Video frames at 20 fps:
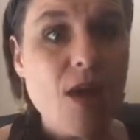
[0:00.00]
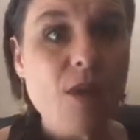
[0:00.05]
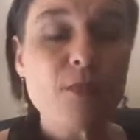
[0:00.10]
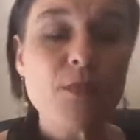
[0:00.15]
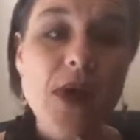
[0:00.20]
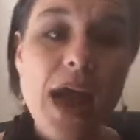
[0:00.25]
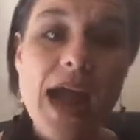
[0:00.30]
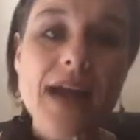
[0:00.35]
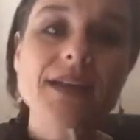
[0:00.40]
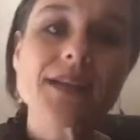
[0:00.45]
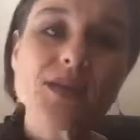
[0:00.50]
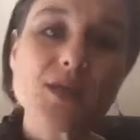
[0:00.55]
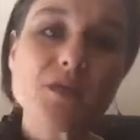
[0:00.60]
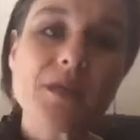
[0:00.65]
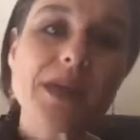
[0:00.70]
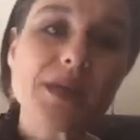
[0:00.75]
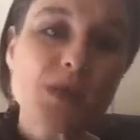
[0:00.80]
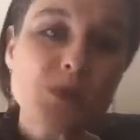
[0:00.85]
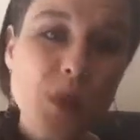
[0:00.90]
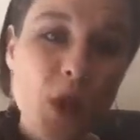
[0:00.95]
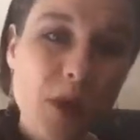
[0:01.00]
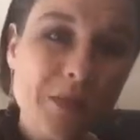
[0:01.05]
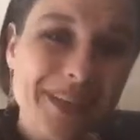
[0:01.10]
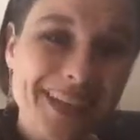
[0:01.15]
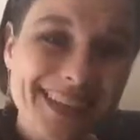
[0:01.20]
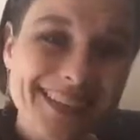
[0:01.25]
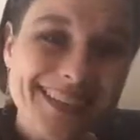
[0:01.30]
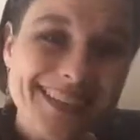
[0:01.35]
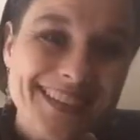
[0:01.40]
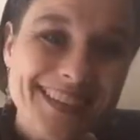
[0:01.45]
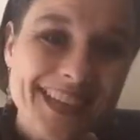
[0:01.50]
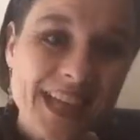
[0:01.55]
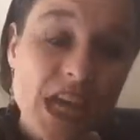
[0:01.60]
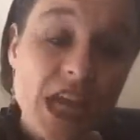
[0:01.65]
practice makes permanent.